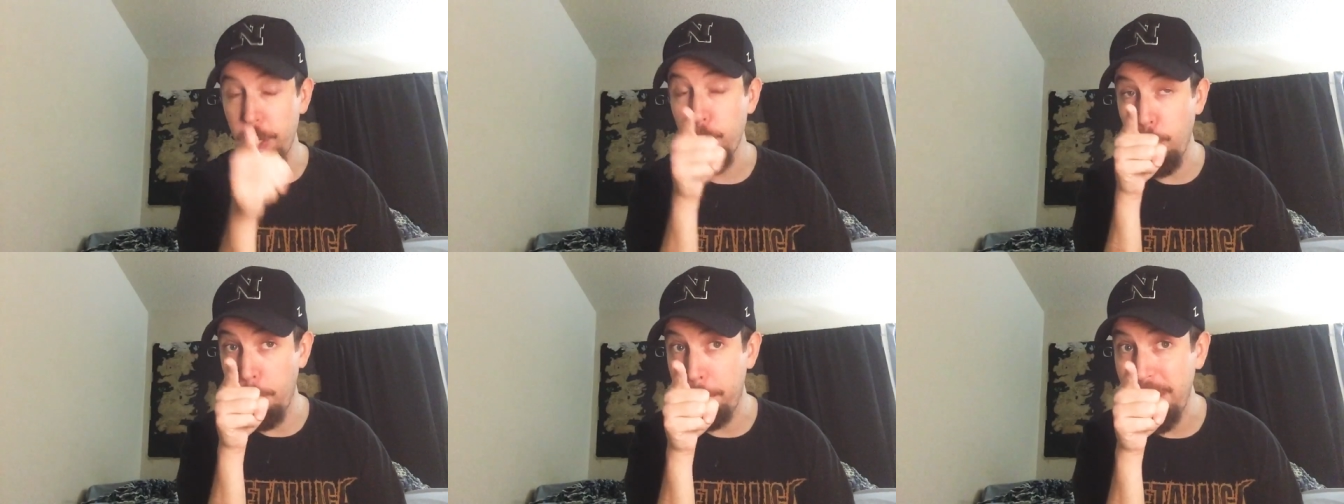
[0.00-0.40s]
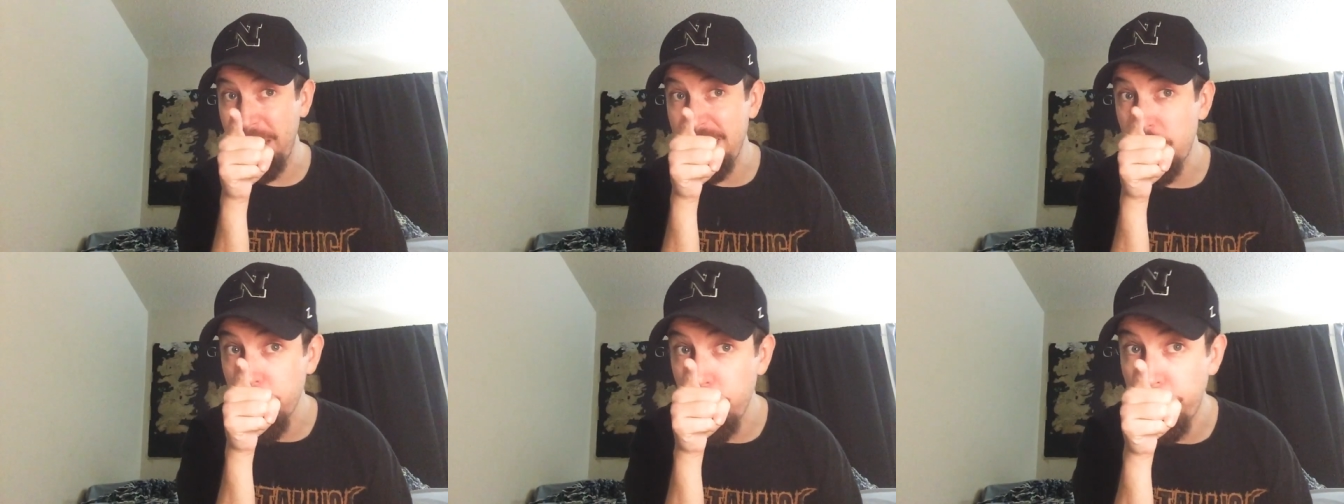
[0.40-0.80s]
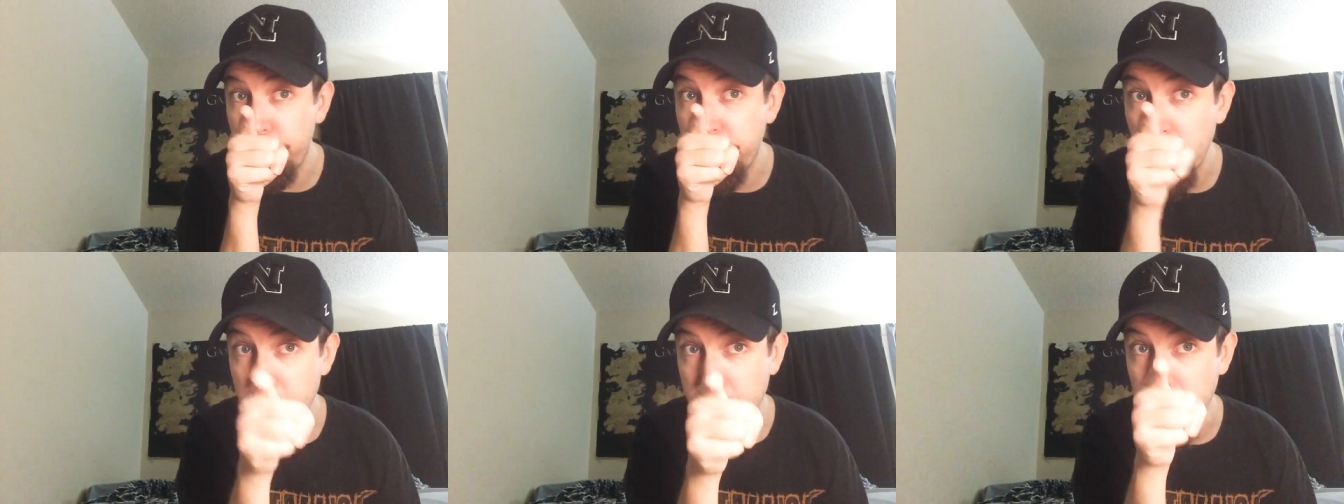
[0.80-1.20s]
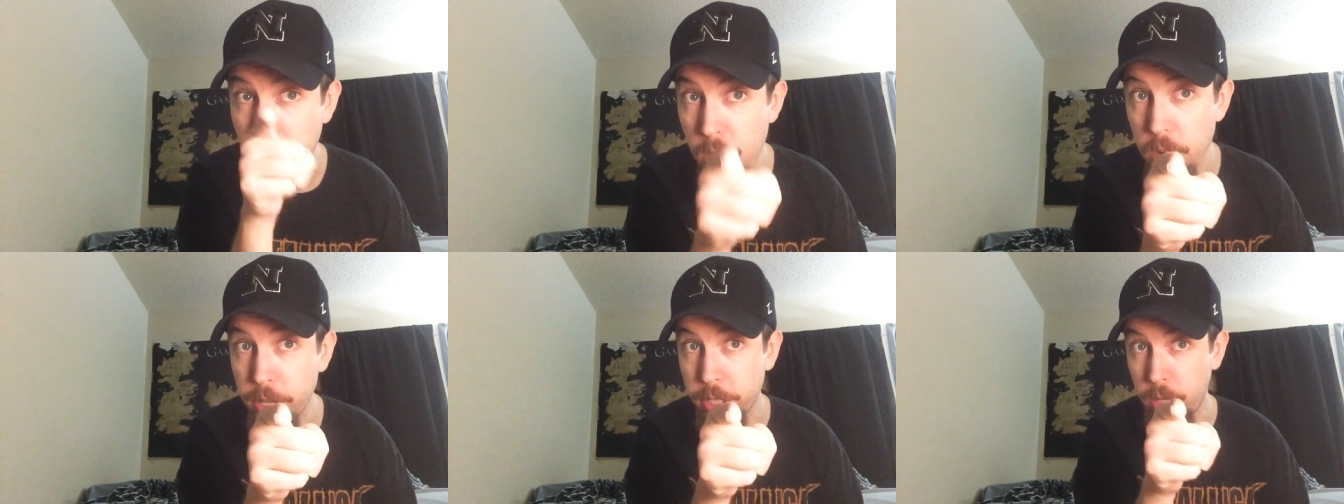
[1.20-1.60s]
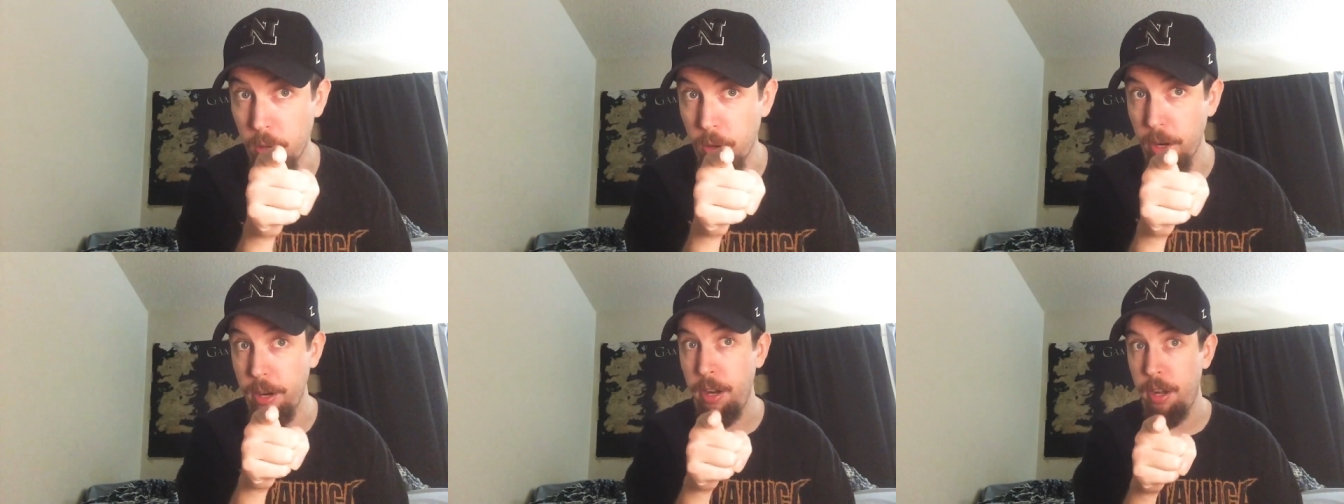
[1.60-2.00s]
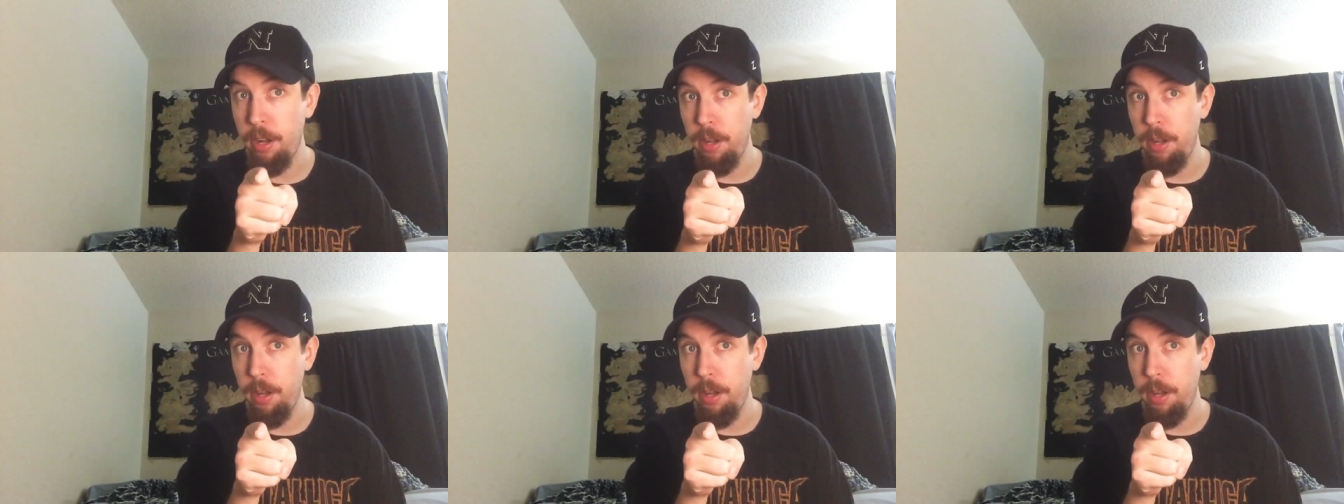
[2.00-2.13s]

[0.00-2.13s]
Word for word: They're replacing you fucking hardcore.